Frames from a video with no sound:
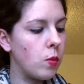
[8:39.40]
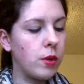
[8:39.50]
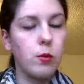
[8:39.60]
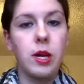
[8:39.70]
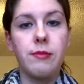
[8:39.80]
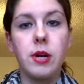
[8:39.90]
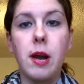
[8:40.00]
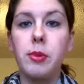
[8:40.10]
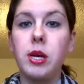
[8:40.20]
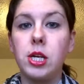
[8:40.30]
with whatever
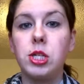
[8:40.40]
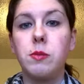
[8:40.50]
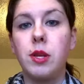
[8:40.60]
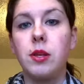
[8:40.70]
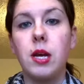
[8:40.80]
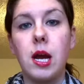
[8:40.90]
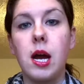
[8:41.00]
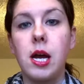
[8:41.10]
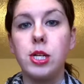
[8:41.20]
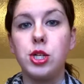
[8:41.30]
application method
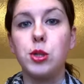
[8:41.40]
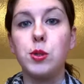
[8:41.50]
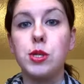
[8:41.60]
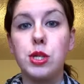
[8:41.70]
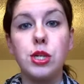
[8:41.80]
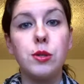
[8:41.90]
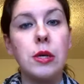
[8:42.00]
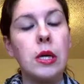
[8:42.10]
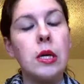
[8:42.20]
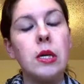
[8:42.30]
I choose to
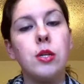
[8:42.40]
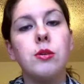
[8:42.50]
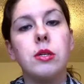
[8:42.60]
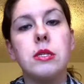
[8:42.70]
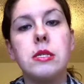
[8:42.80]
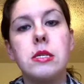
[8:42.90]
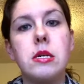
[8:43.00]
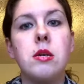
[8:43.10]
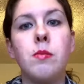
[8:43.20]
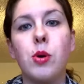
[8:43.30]
do. You can
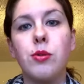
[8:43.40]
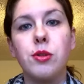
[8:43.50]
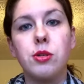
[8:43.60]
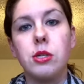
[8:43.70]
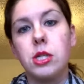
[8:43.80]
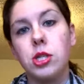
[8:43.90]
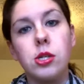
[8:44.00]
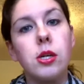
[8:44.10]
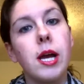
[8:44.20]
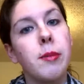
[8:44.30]
see both the
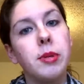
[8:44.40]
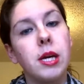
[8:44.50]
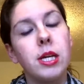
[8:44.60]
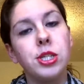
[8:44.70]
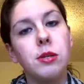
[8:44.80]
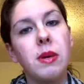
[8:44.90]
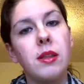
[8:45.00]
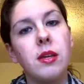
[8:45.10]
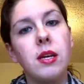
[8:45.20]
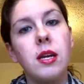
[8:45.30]
traditional application
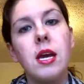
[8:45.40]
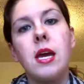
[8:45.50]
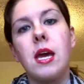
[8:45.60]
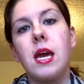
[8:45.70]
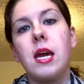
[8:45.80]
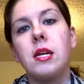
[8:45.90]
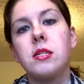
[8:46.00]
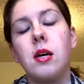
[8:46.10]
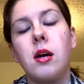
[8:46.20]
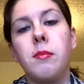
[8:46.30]
method
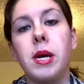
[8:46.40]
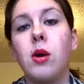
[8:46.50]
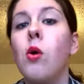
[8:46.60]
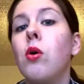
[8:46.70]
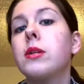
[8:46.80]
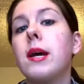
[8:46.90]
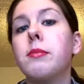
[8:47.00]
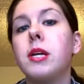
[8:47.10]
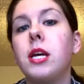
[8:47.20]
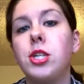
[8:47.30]
and my cold
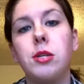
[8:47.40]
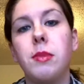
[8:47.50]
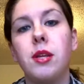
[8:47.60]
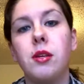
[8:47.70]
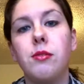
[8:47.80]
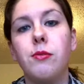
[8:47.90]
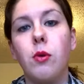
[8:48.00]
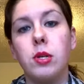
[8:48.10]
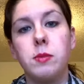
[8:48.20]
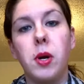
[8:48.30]
application method
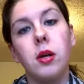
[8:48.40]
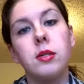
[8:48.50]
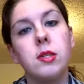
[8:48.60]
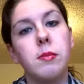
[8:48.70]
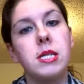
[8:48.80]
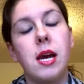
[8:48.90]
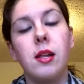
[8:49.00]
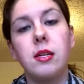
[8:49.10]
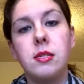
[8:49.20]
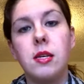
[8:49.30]
for sparkles and
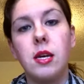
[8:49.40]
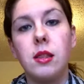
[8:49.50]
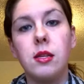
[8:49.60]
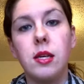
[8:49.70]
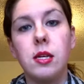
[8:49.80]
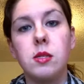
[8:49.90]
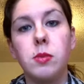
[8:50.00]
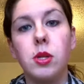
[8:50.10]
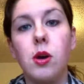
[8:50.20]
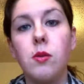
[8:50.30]
metallics in the
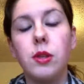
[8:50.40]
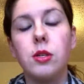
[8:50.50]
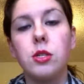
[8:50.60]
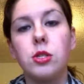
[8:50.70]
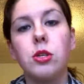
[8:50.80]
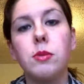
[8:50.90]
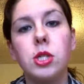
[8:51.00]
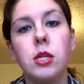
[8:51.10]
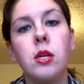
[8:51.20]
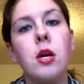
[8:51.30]
links below in the
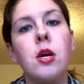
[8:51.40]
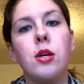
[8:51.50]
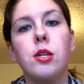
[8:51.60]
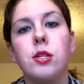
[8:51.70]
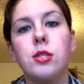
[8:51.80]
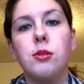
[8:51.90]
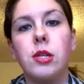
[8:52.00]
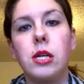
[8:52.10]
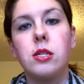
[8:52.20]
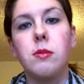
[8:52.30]
description. You can also
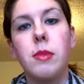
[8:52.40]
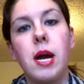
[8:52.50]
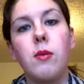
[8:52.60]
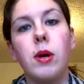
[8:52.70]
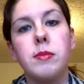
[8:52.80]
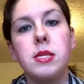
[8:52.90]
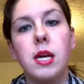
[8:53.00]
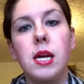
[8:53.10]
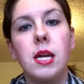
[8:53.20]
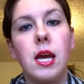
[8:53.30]
link to my
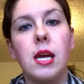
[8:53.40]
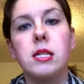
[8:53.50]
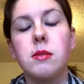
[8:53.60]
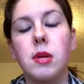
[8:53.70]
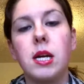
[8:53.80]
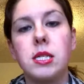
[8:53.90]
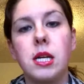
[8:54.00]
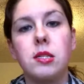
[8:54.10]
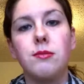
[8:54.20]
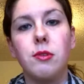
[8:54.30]
website and some
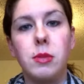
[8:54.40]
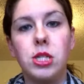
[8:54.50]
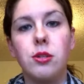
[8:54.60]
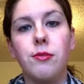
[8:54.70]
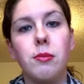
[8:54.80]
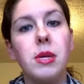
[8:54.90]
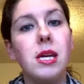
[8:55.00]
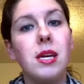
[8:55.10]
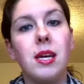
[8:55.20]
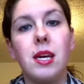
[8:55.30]
contact information for
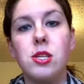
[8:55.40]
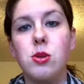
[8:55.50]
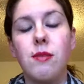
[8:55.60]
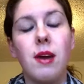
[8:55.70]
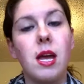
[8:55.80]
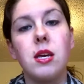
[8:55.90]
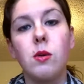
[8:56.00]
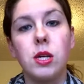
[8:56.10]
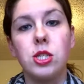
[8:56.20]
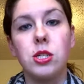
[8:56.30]
me in case you have any
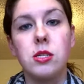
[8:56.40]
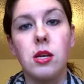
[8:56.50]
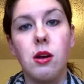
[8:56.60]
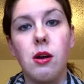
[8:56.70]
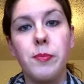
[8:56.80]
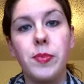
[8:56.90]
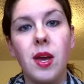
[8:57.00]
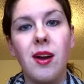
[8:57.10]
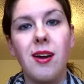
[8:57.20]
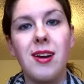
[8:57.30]
questions at all.
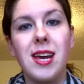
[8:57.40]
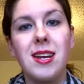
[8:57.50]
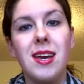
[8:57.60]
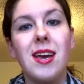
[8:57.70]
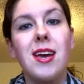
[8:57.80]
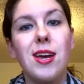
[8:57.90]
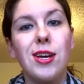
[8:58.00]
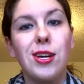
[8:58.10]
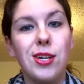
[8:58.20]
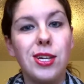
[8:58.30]
Alright?
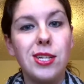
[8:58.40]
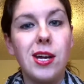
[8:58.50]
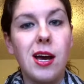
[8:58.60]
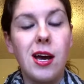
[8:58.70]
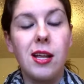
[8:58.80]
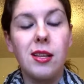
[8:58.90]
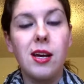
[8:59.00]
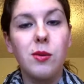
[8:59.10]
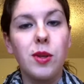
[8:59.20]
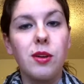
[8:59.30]
Good
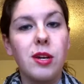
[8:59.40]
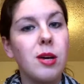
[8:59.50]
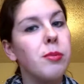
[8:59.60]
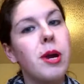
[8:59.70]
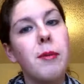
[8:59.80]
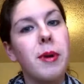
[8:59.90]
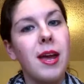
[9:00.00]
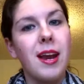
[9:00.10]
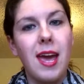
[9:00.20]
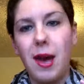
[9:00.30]
luck with your nail prep
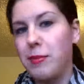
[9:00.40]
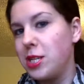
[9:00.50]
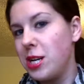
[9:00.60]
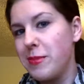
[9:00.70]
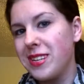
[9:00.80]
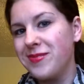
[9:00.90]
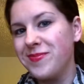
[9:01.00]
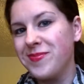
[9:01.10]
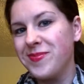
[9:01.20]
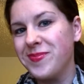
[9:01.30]
and happy jamming!